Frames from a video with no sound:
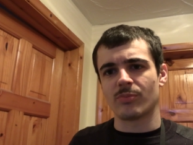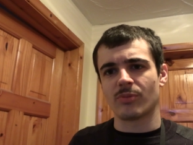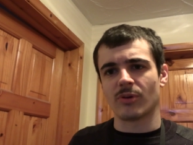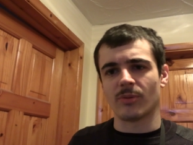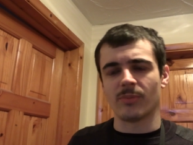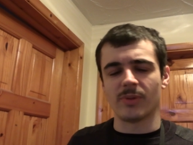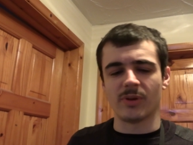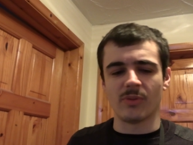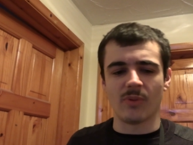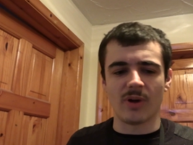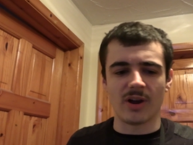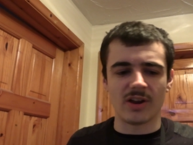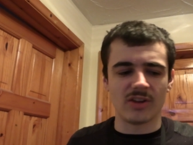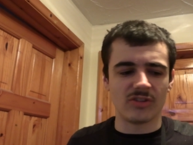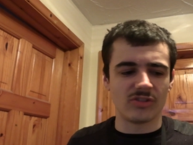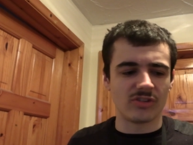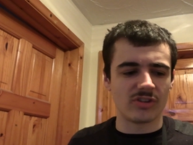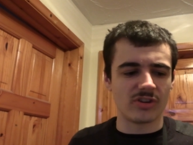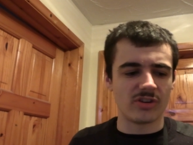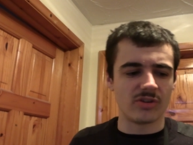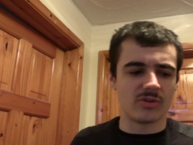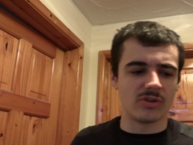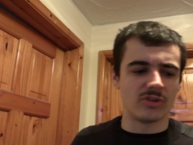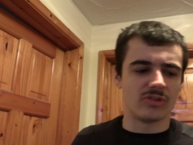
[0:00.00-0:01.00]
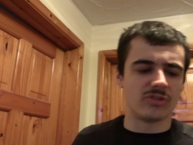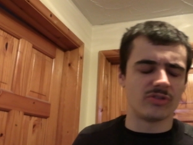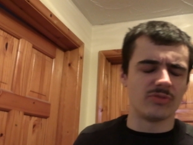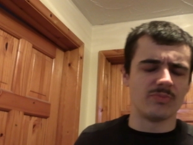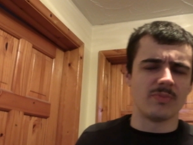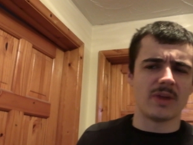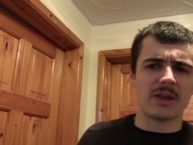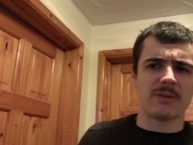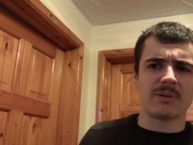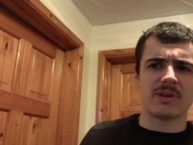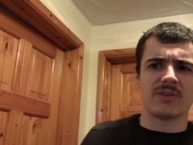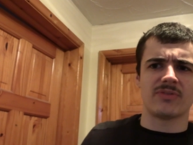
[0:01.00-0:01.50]
is probably ways that you could,
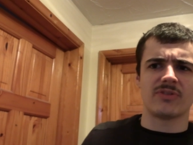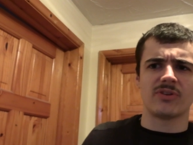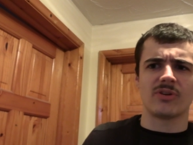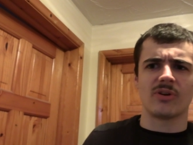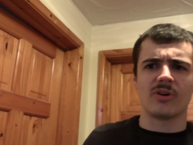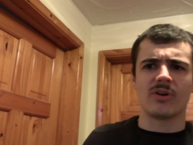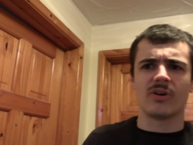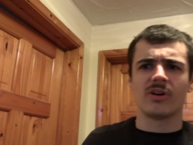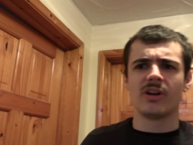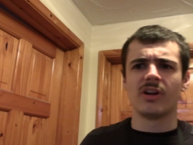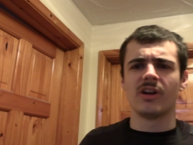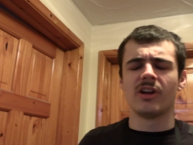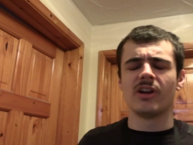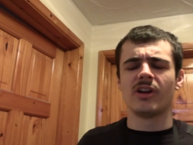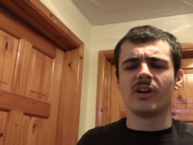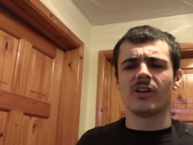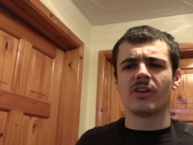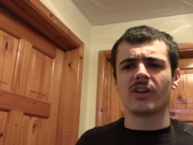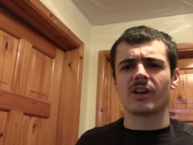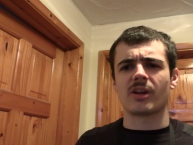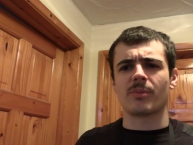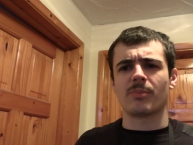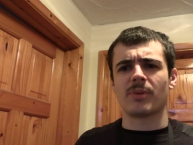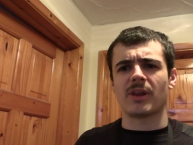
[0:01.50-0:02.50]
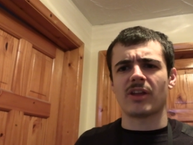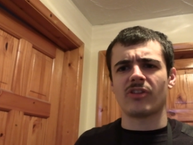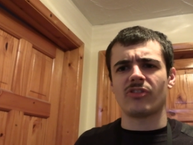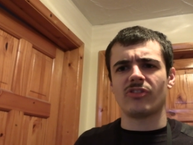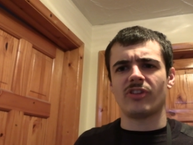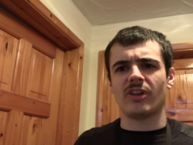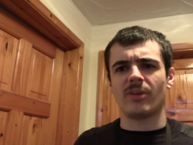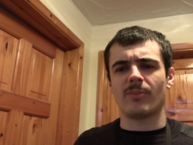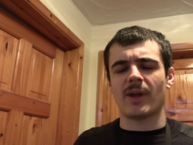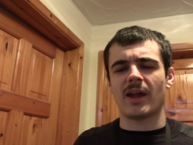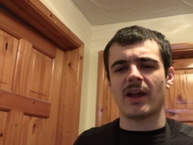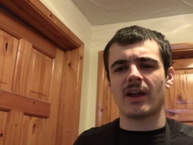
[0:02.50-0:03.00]
maybe if you got like a
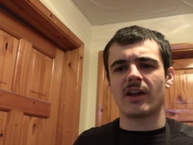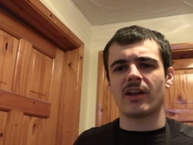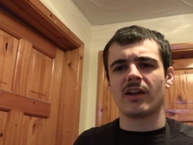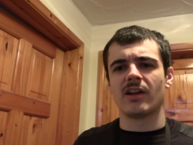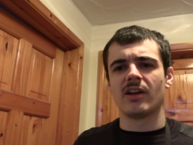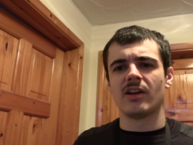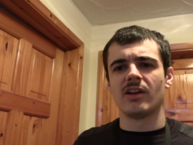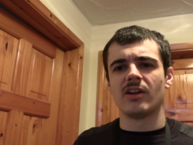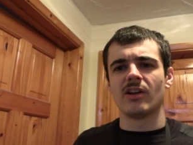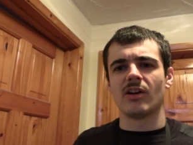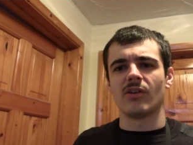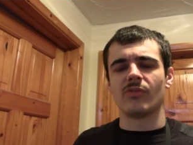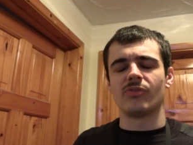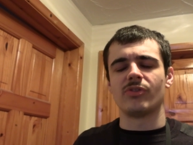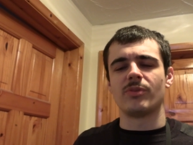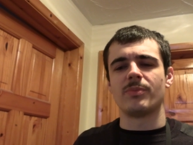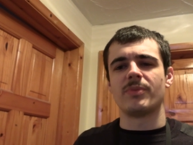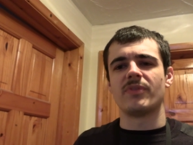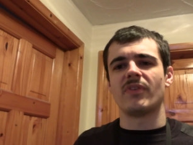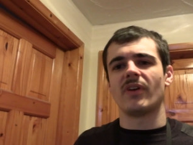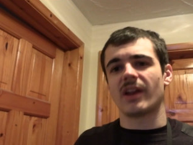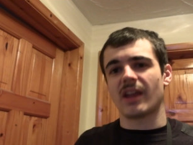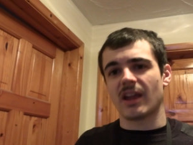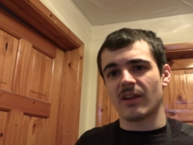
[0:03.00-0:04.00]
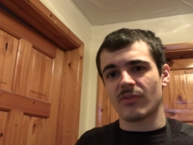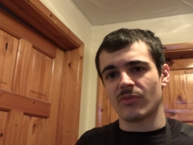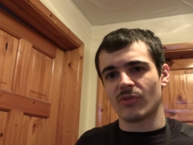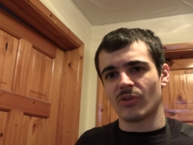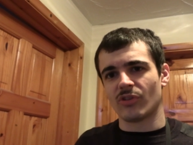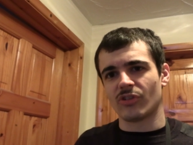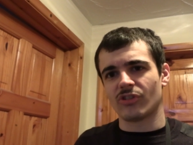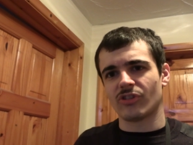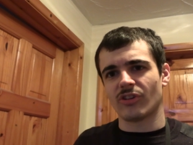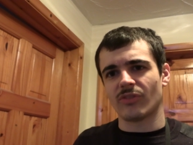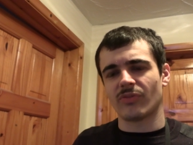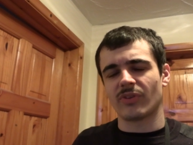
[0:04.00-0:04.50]
plastic bag, obviously be very careful
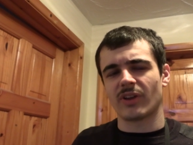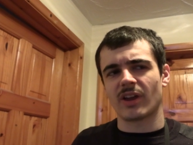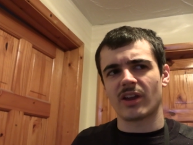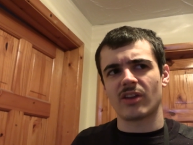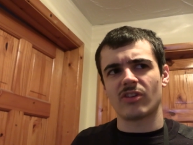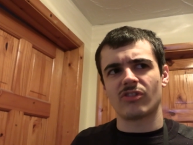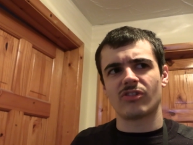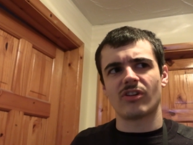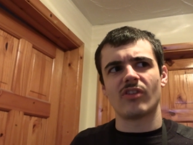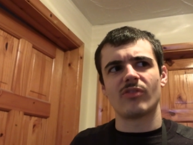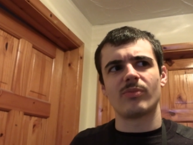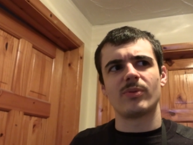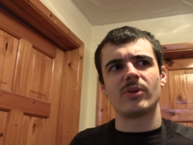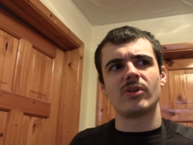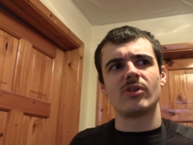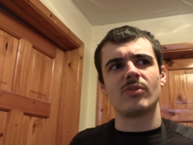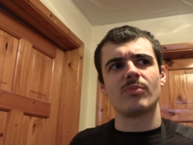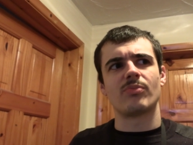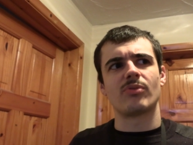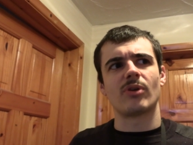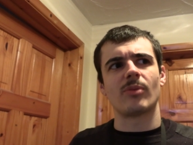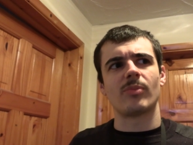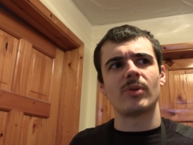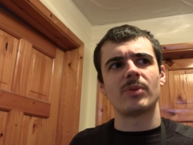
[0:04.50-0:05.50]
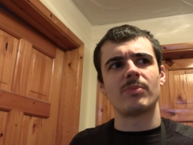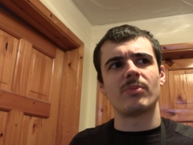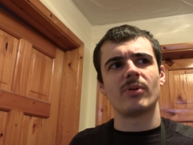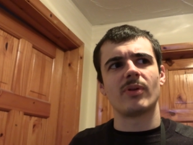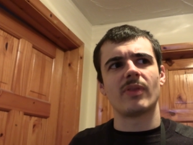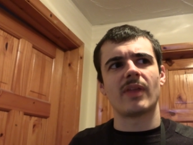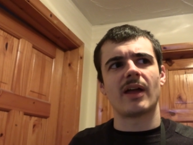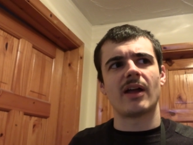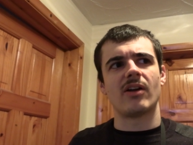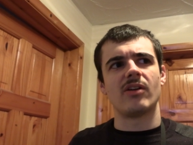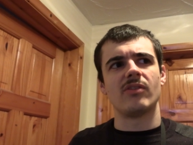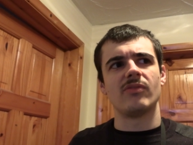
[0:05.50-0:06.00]
not to suffocate yourself, but you could probably
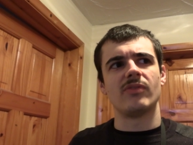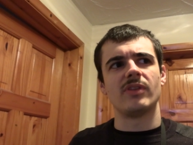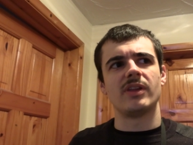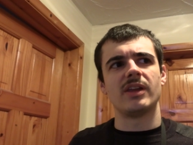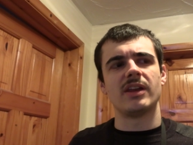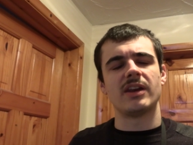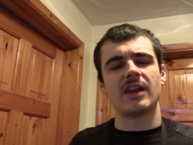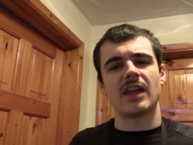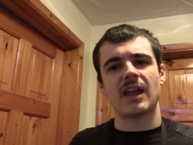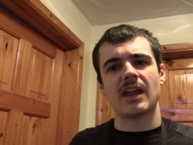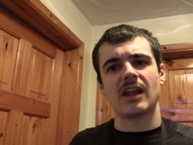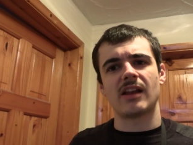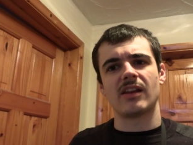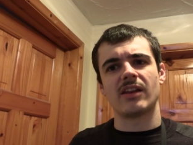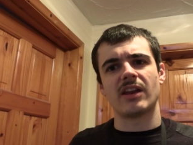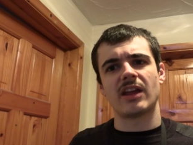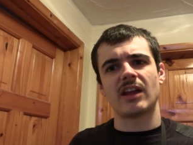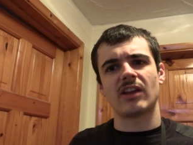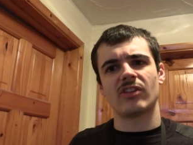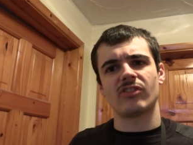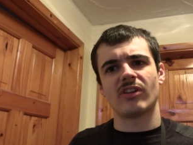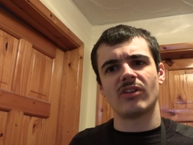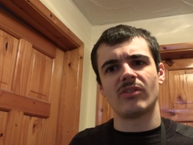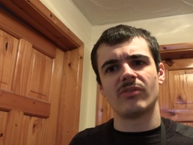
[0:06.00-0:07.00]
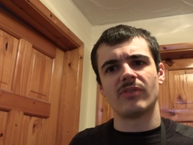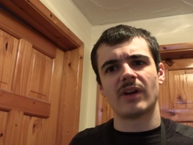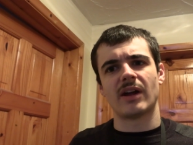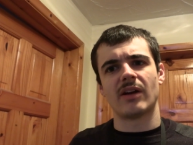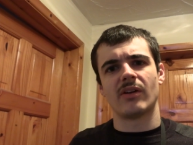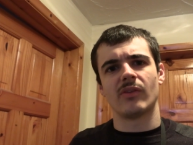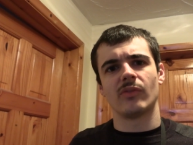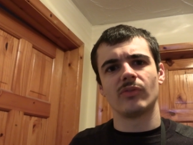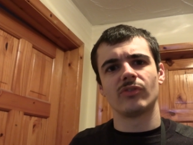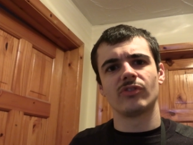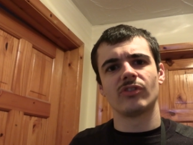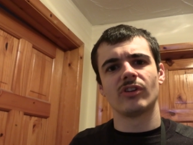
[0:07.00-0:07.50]
put that over the inhale and exhale
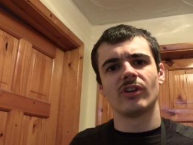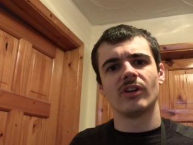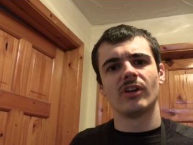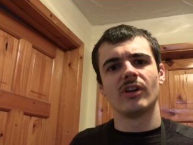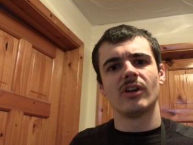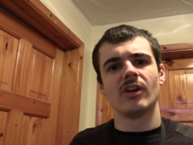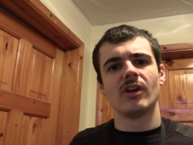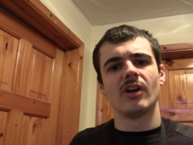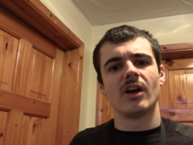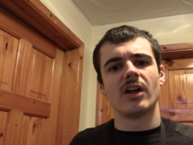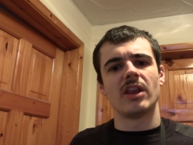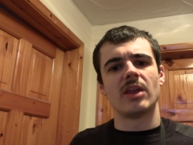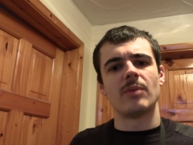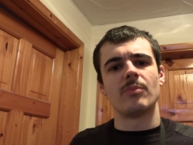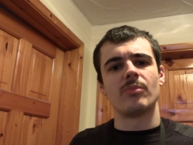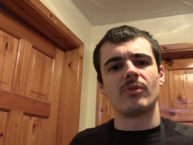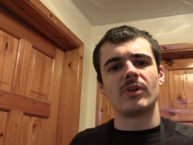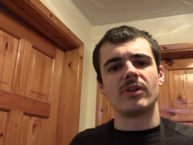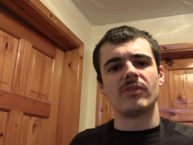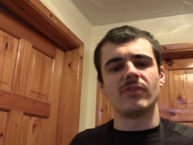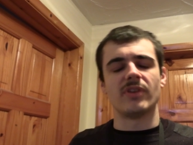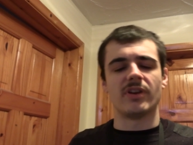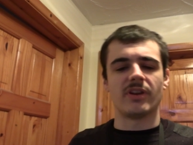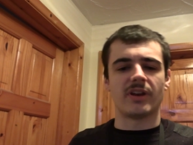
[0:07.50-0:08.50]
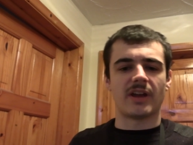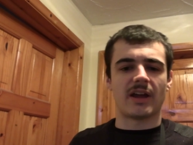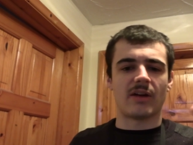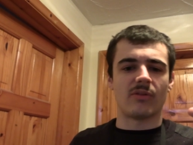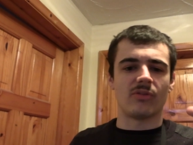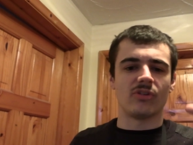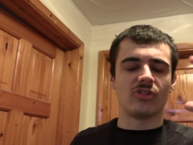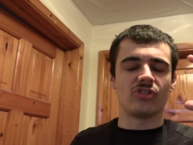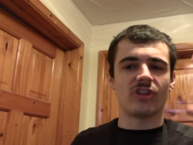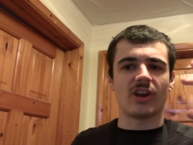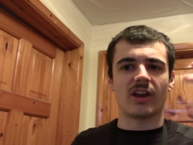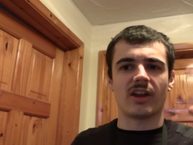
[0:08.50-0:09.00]
valves and then breathe in and
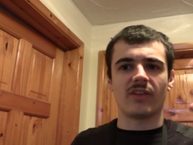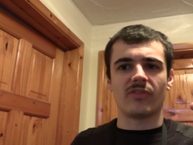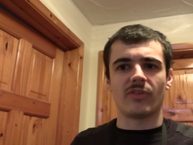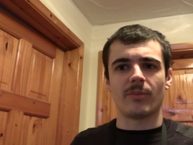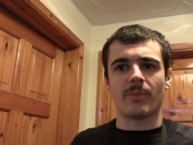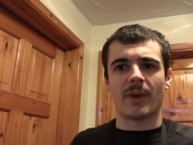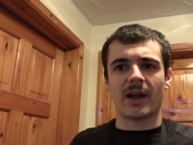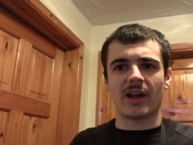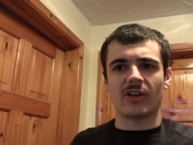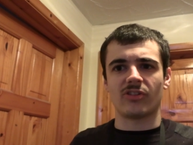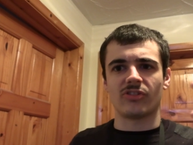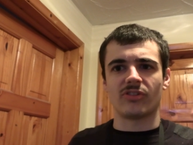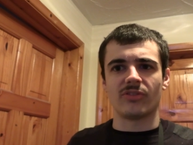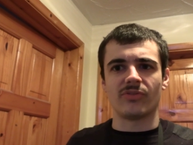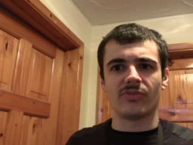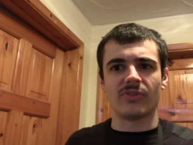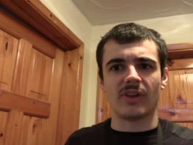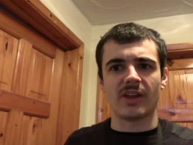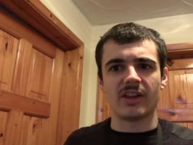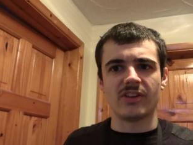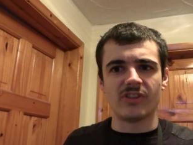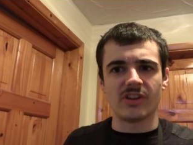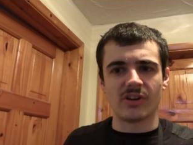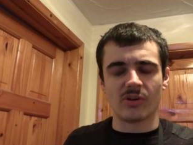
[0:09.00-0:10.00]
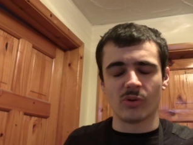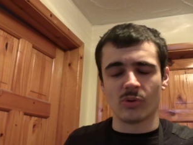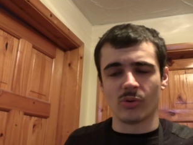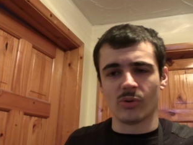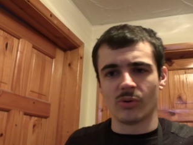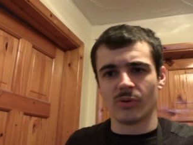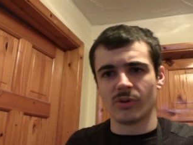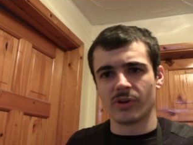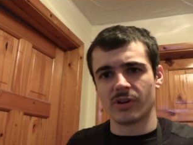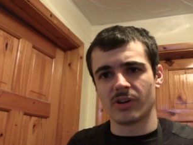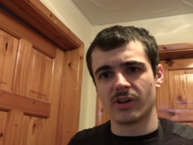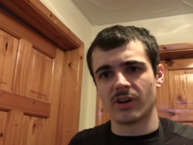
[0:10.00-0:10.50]
out and check if the bag's deflating
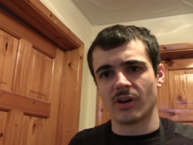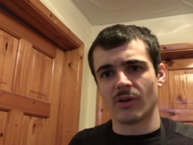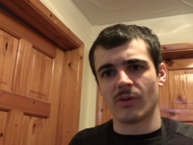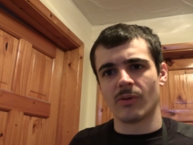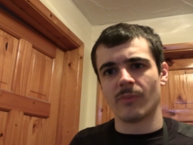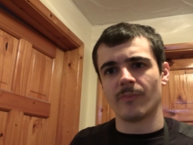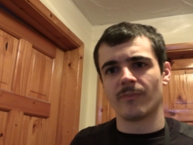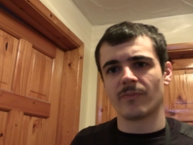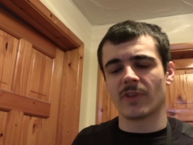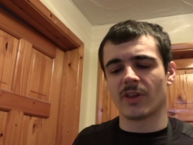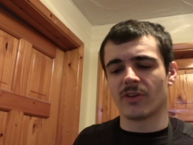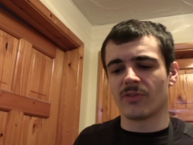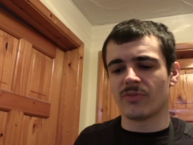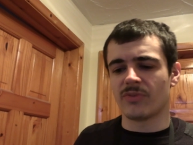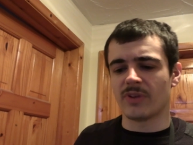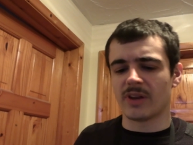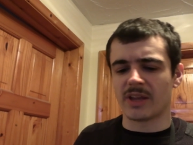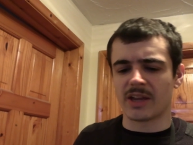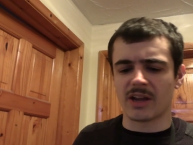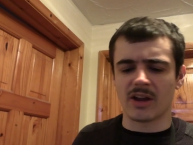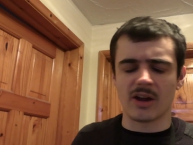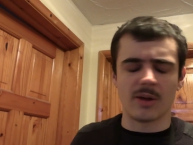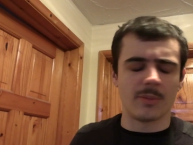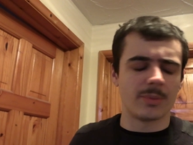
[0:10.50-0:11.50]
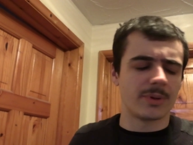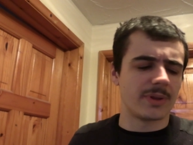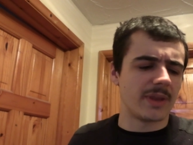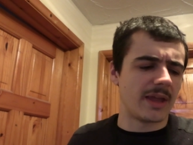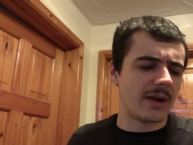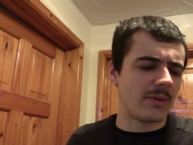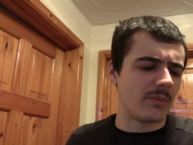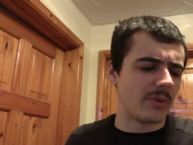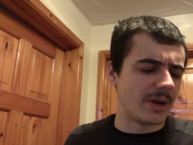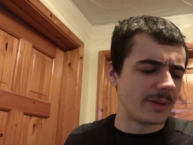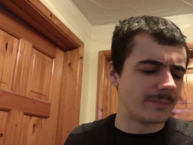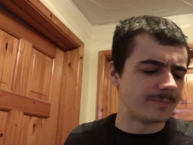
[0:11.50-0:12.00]
or, you know, filling up
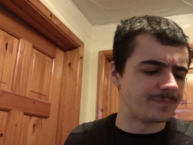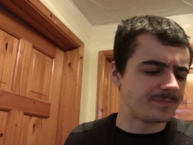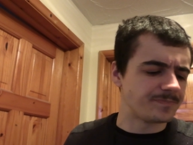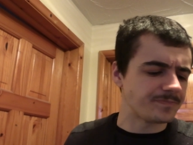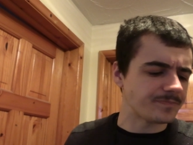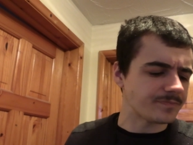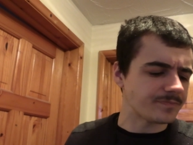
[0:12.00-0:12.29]
that way